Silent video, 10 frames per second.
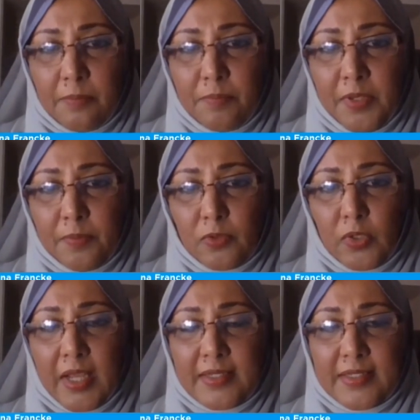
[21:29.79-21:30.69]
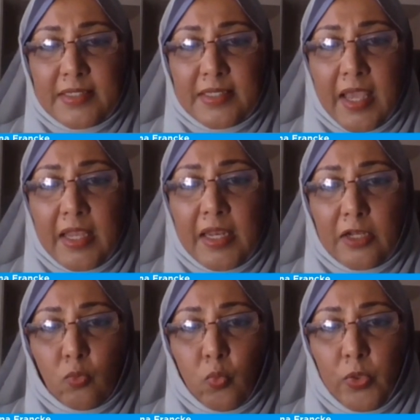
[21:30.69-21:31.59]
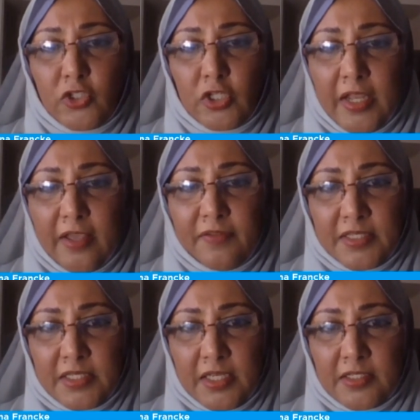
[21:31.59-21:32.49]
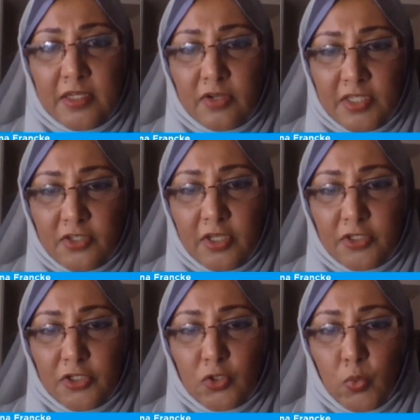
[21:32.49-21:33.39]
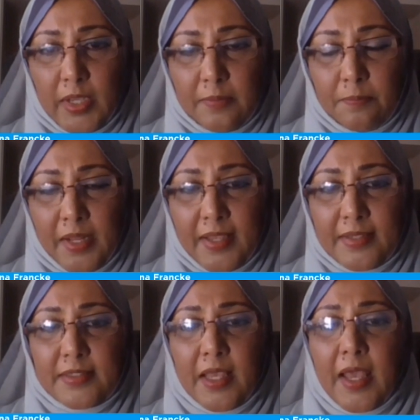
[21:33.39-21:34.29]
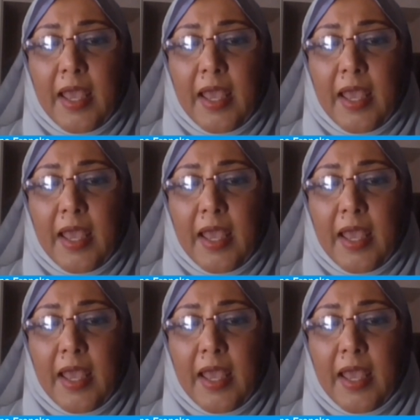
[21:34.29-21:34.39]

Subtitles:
and people could understand at which level certain restrictions were in place.